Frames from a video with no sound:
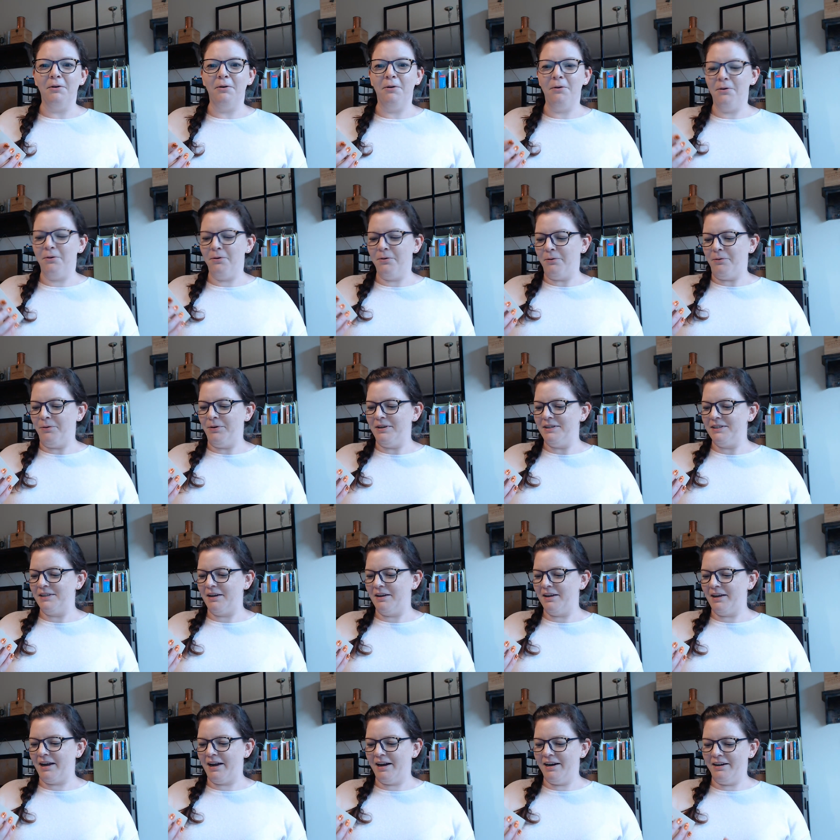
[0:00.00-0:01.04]
Oh, it's
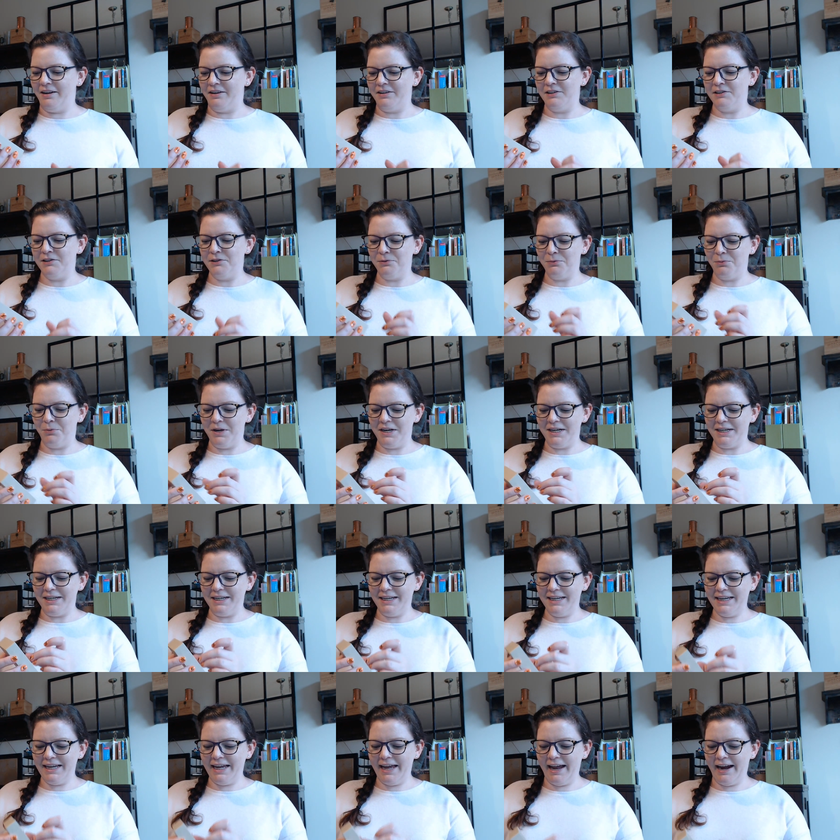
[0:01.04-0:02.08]
got kind of a sweet
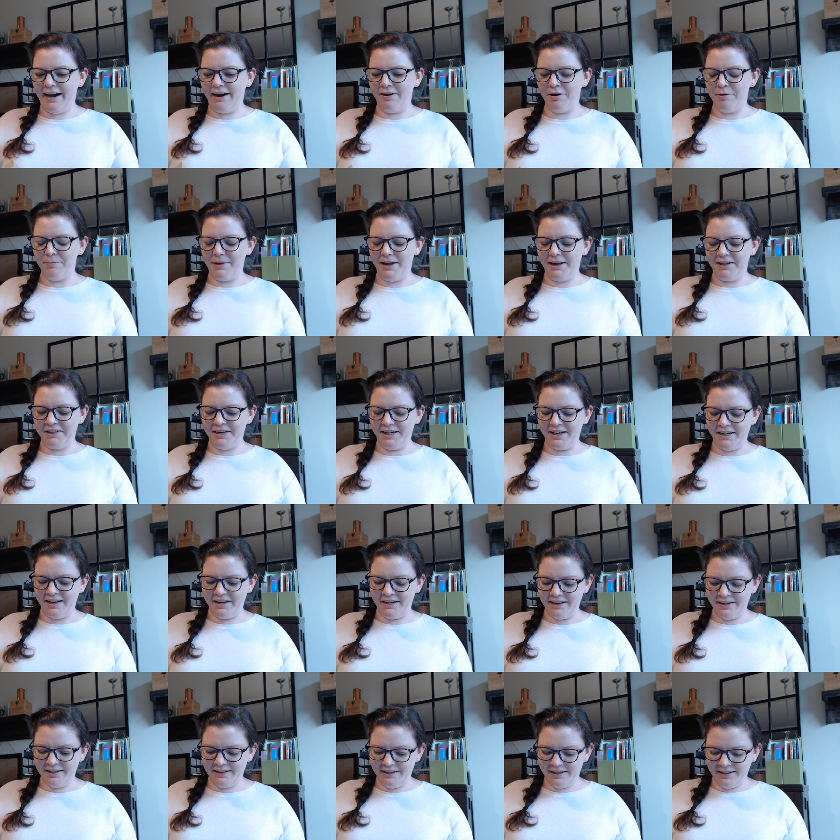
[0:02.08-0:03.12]

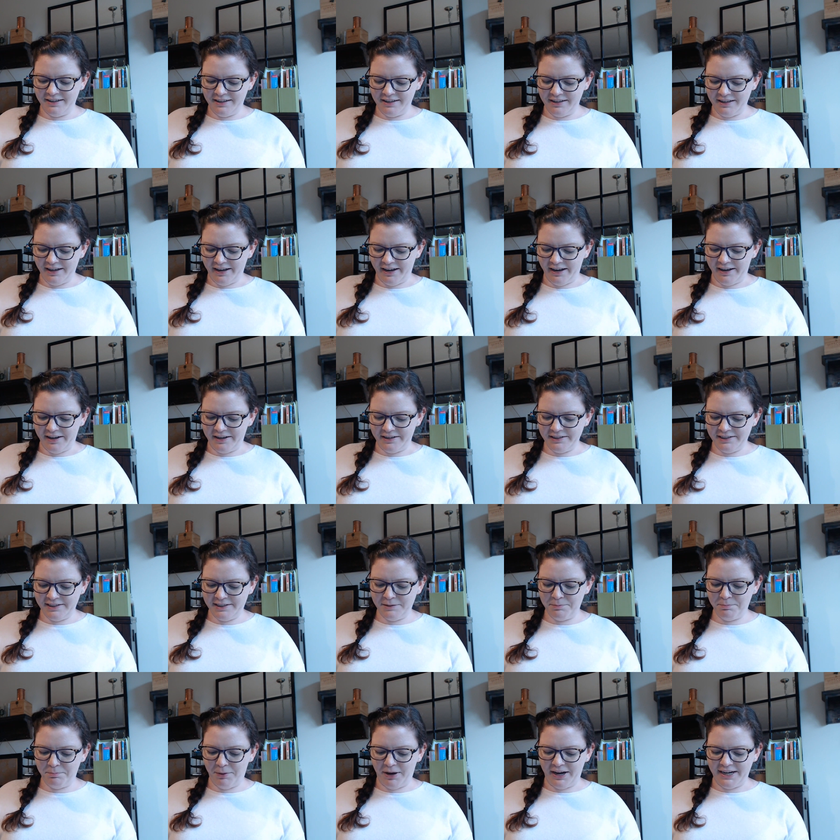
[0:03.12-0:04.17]
caramelly, uh,
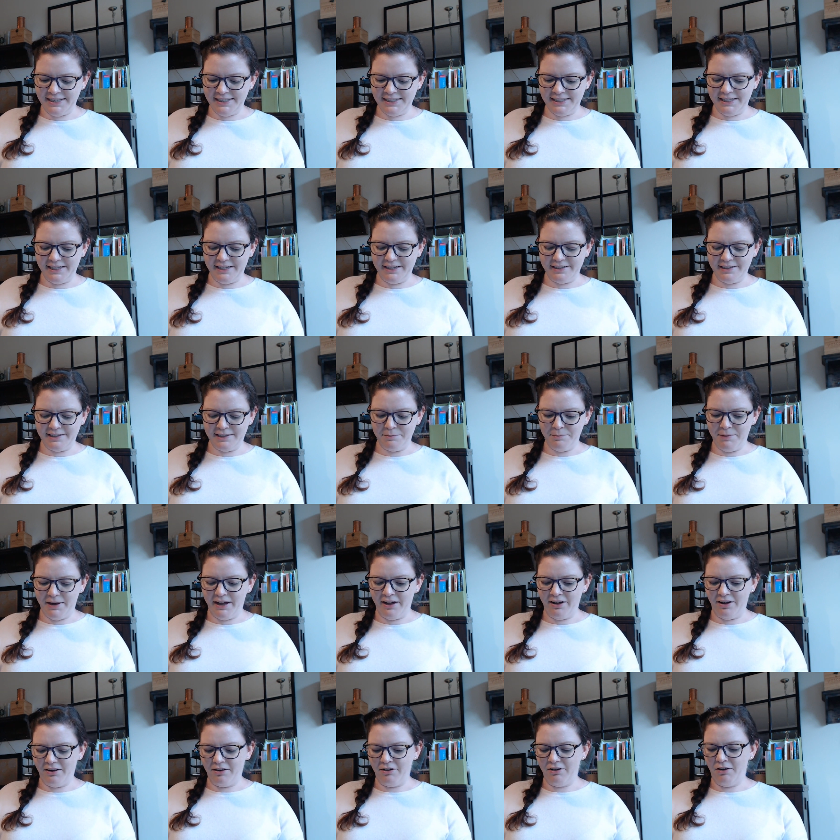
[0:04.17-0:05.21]
spicy
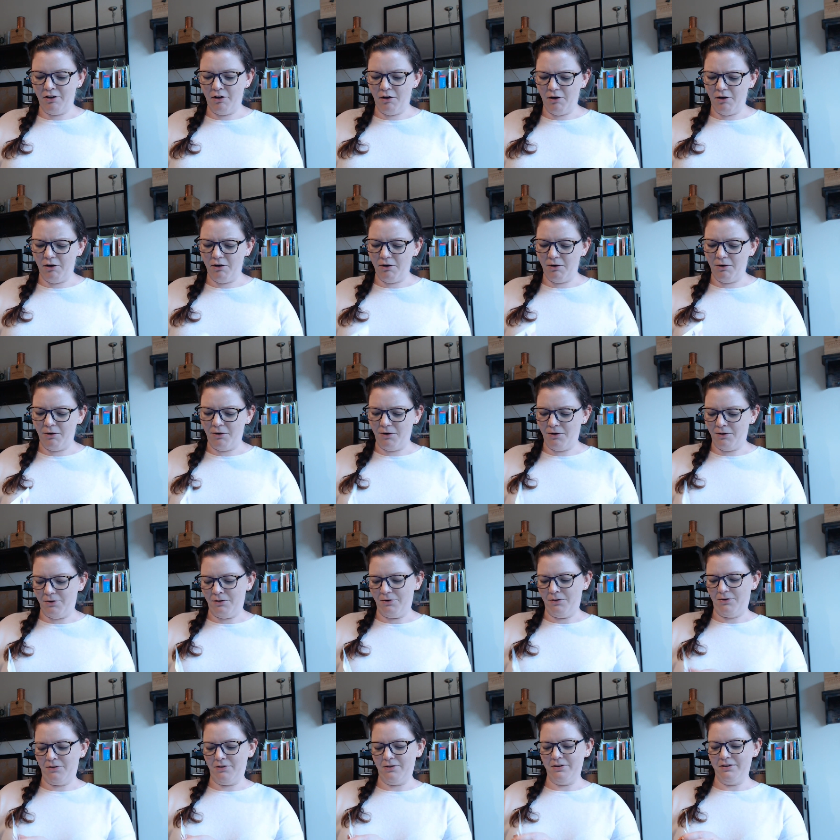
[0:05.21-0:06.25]
smell.
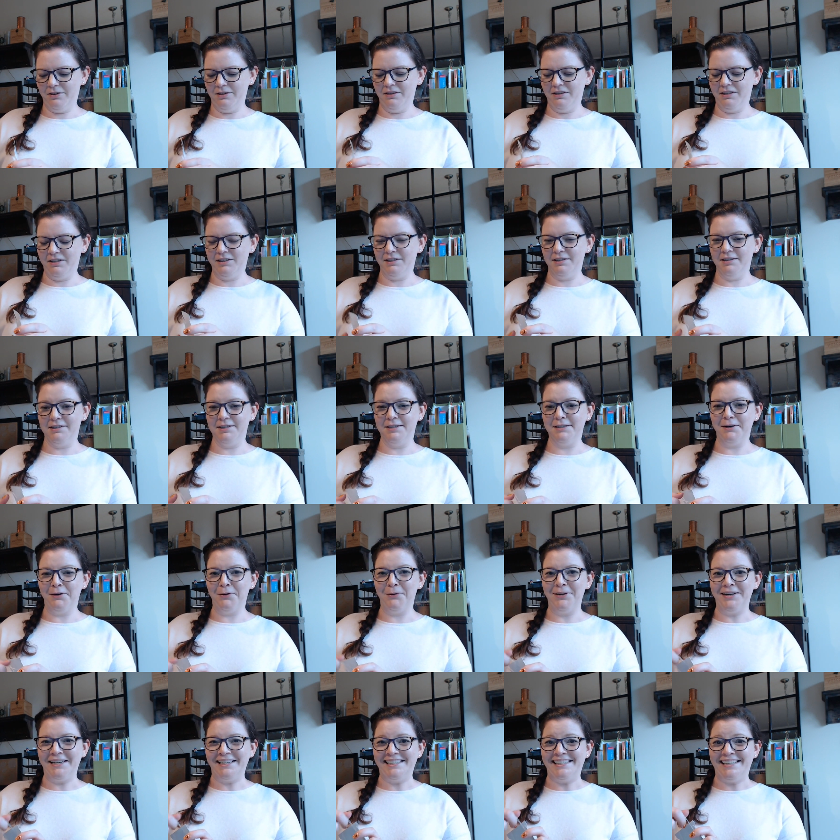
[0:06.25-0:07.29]
Oh, this is
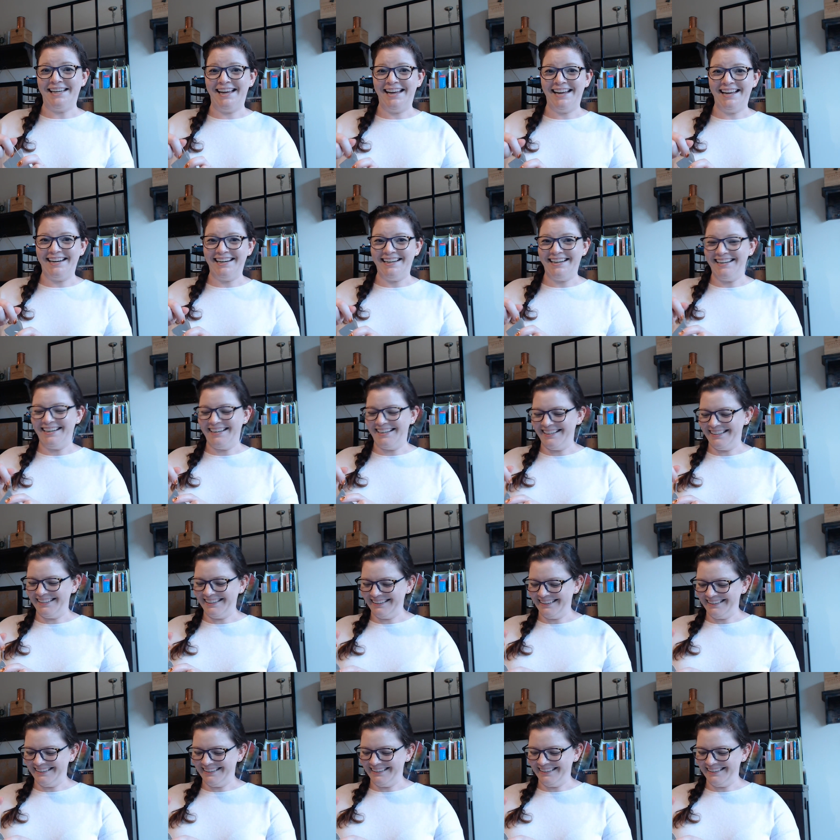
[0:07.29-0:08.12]
so exciting.